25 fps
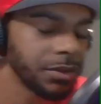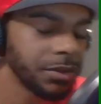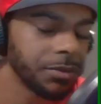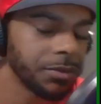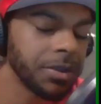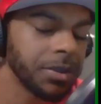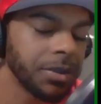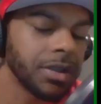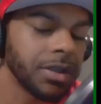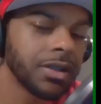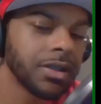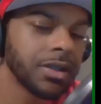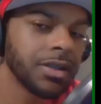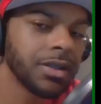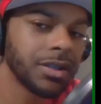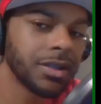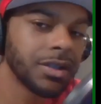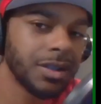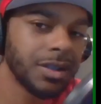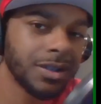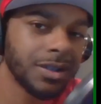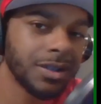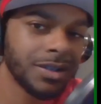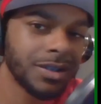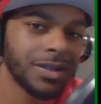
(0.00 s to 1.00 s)
Yeah,
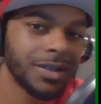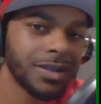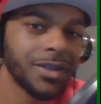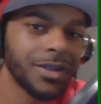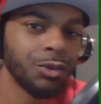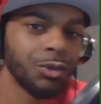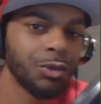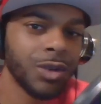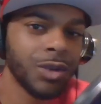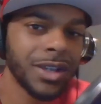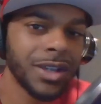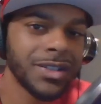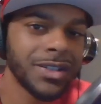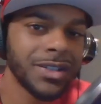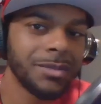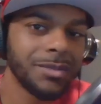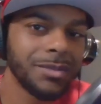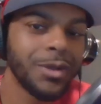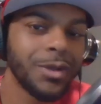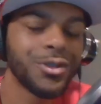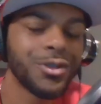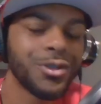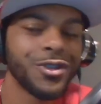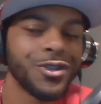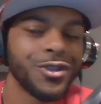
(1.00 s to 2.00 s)
yeah. He creates
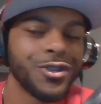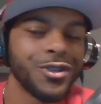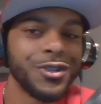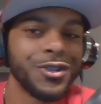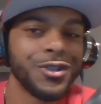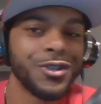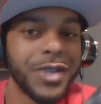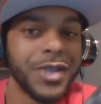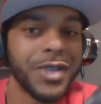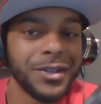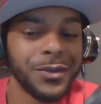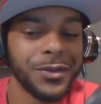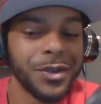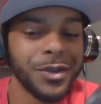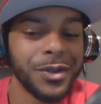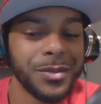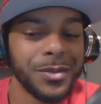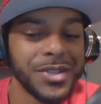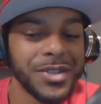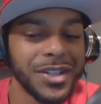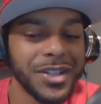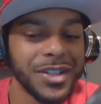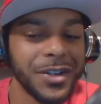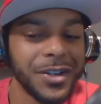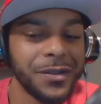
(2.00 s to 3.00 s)
emotional space for
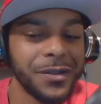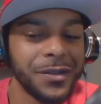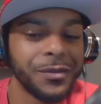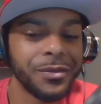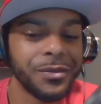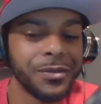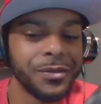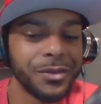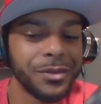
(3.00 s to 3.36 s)
himself